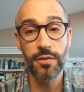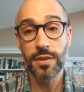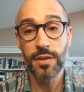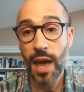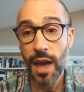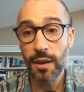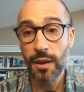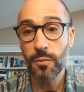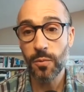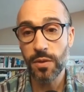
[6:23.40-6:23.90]

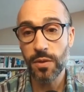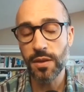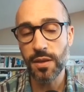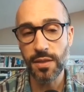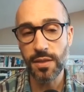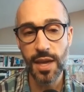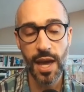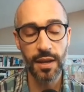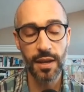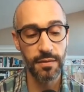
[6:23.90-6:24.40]
yet
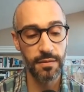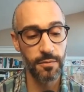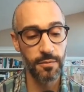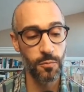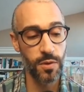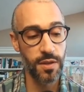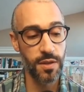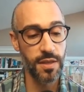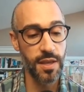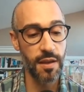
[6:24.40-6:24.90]
within that
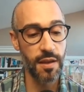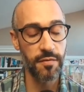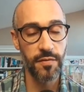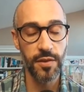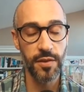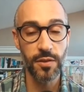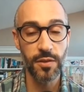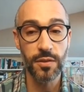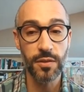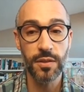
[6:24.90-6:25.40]
within that
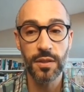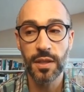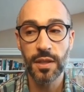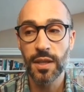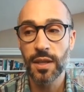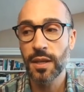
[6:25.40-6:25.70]
field.